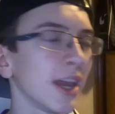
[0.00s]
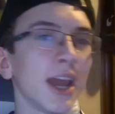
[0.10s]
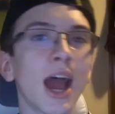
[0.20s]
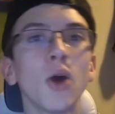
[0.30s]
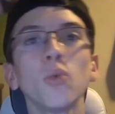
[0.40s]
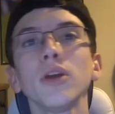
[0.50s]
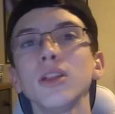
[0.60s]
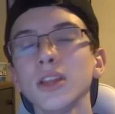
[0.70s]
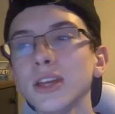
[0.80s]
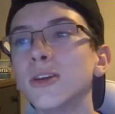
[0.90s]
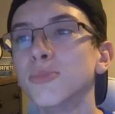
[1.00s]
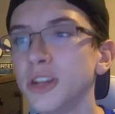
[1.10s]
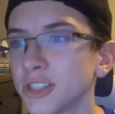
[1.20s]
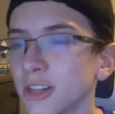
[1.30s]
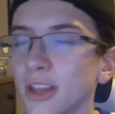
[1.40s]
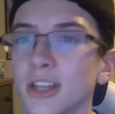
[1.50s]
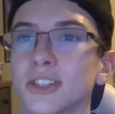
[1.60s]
and I really appreciate that.